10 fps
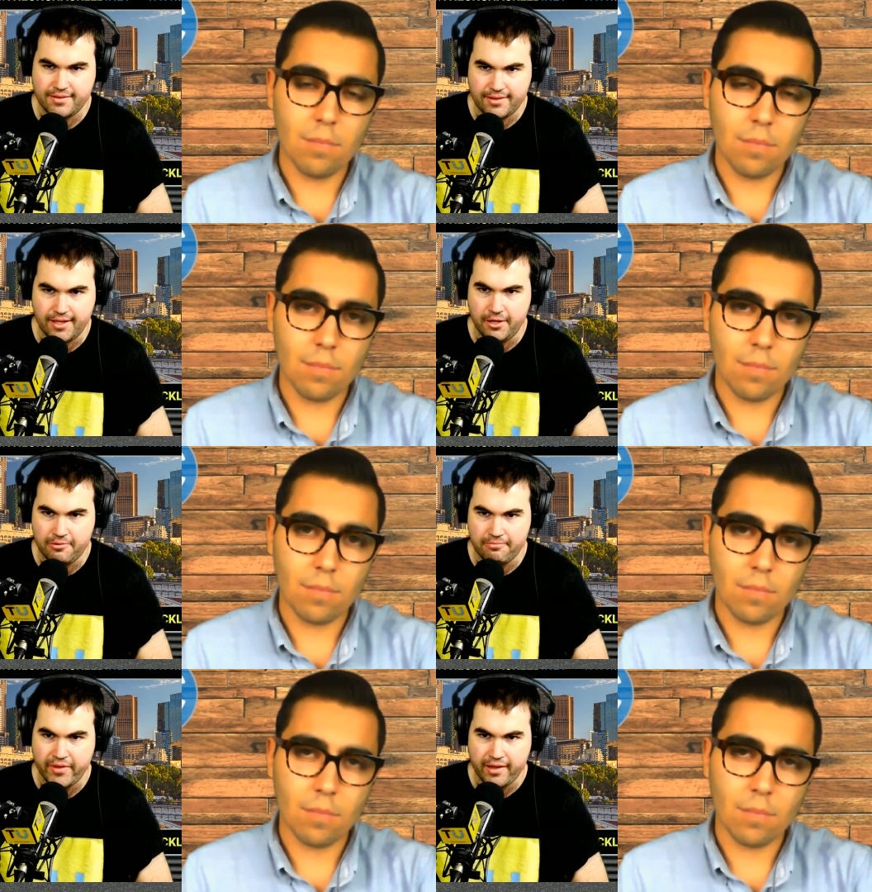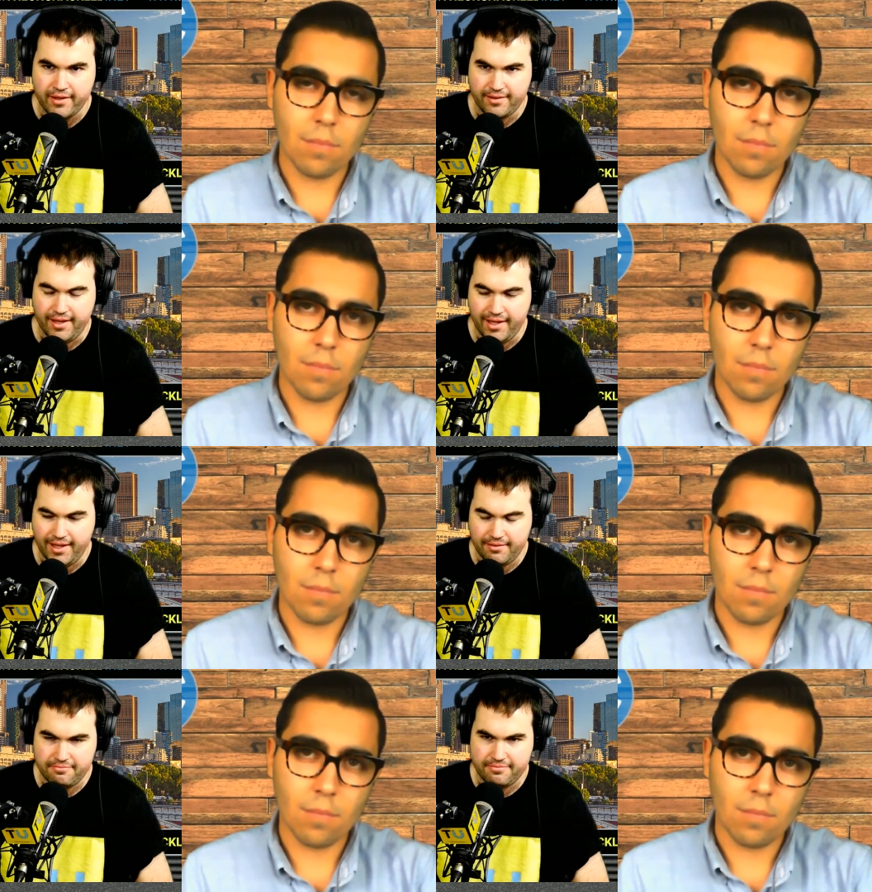Speaker 1: them. They
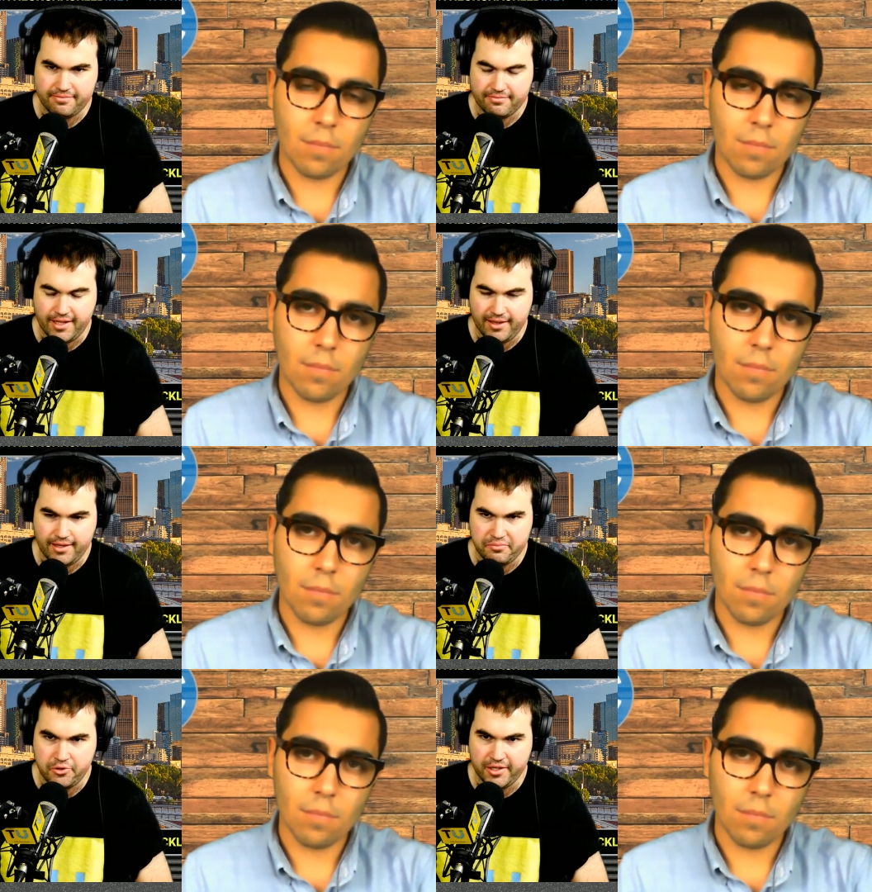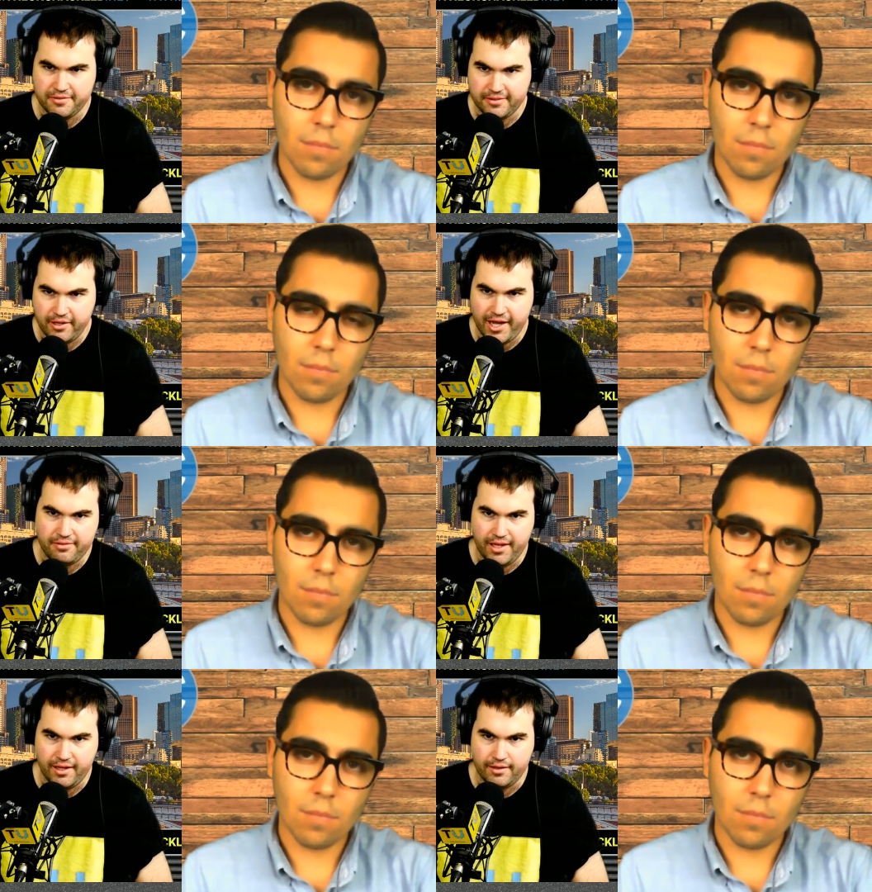they're, they're appointed for life. They
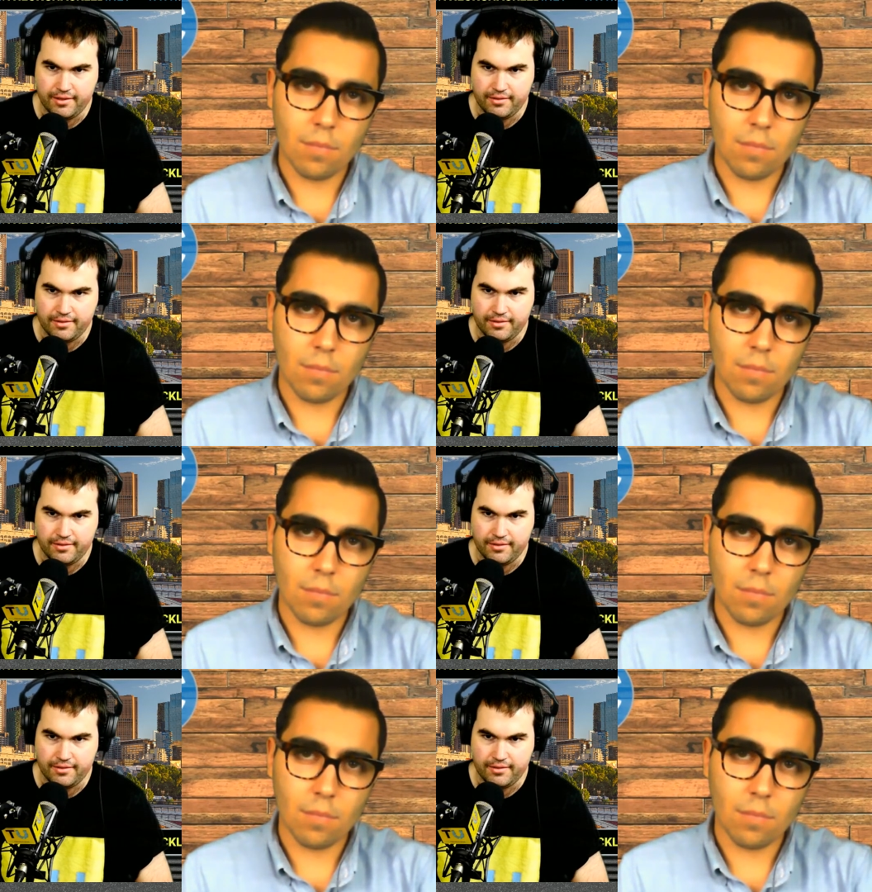can